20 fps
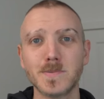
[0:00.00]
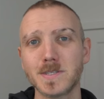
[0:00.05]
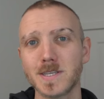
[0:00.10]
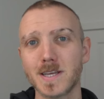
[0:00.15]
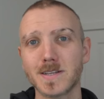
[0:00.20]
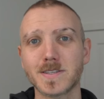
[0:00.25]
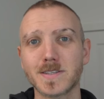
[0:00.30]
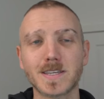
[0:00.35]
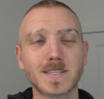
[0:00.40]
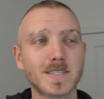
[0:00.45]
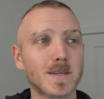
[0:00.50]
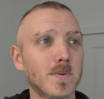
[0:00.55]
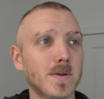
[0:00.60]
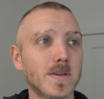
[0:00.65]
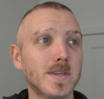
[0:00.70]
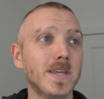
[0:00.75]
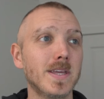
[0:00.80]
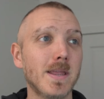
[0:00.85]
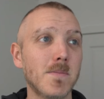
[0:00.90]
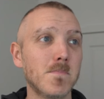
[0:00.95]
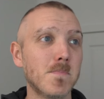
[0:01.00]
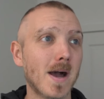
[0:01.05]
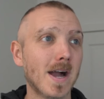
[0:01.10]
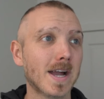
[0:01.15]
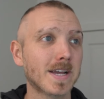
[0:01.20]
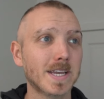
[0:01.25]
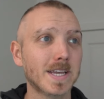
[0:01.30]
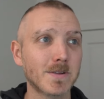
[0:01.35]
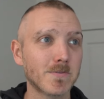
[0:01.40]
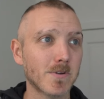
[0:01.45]
Sounds like someone in
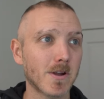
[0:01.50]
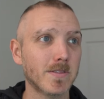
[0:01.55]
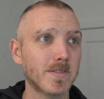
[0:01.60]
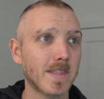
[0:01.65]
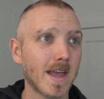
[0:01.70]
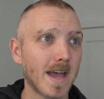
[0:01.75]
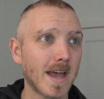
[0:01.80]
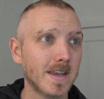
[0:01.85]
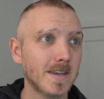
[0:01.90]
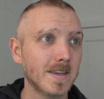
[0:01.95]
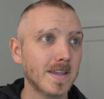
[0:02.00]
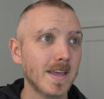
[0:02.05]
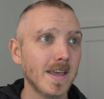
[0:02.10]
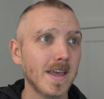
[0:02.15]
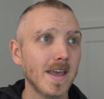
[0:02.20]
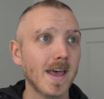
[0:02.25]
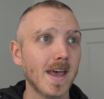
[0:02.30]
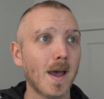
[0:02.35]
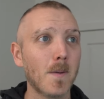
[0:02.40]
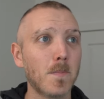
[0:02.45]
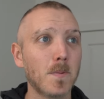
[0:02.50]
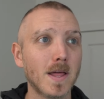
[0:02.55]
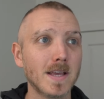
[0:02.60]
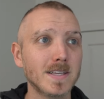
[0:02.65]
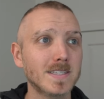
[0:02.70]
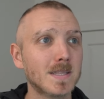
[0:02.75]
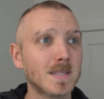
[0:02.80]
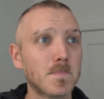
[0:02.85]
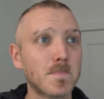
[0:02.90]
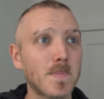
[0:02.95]
marketing wrote that. A
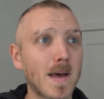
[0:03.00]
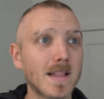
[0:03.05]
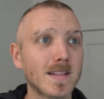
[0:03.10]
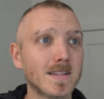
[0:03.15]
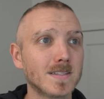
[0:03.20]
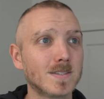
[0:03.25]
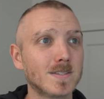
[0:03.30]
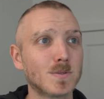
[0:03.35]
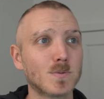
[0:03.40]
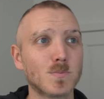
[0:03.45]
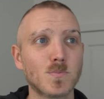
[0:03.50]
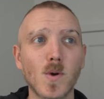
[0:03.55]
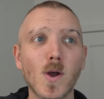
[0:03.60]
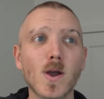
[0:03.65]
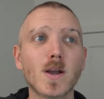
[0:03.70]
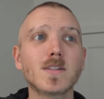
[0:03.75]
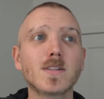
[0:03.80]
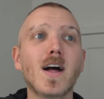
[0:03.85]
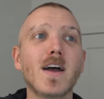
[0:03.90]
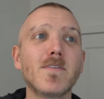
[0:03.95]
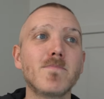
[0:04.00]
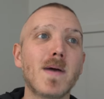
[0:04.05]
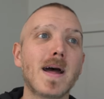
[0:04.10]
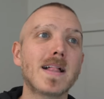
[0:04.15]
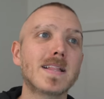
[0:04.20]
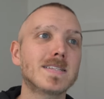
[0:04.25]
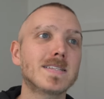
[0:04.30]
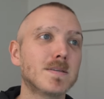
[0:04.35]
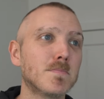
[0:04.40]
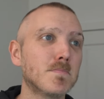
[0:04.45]
place that balances work-life
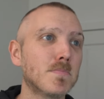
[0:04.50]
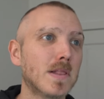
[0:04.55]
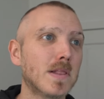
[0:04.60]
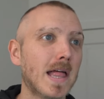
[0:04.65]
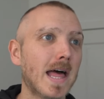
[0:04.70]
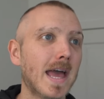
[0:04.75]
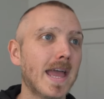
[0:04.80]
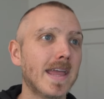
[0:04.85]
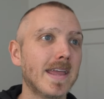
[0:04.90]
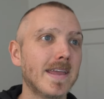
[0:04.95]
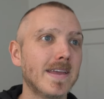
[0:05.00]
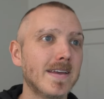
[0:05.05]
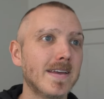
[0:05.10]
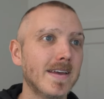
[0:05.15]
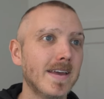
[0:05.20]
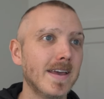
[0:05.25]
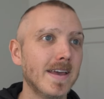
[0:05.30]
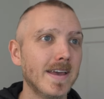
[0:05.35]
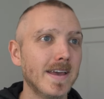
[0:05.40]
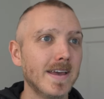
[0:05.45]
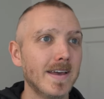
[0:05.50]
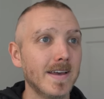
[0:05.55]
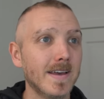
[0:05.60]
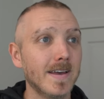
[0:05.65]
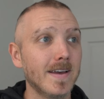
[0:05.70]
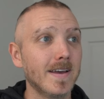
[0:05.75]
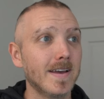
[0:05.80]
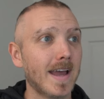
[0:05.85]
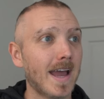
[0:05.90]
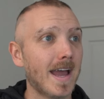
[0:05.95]
balance and play
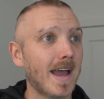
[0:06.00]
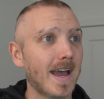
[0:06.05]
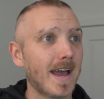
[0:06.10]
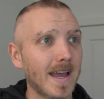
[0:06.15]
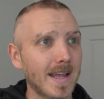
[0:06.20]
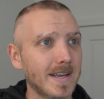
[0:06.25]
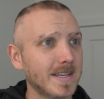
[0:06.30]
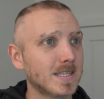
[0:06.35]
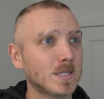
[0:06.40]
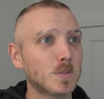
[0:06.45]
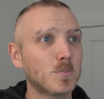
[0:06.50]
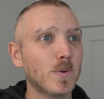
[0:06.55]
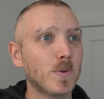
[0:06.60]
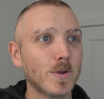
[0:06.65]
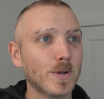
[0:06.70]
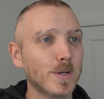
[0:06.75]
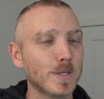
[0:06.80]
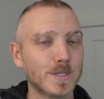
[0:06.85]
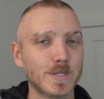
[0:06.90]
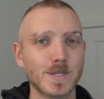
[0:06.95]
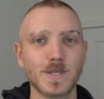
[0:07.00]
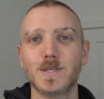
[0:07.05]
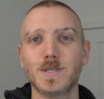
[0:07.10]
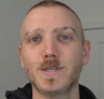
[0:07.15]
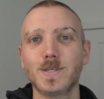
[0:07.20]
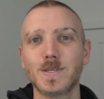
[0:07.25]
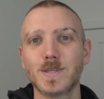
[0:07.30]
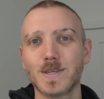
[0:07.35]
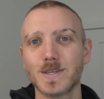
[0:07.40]
and experiences.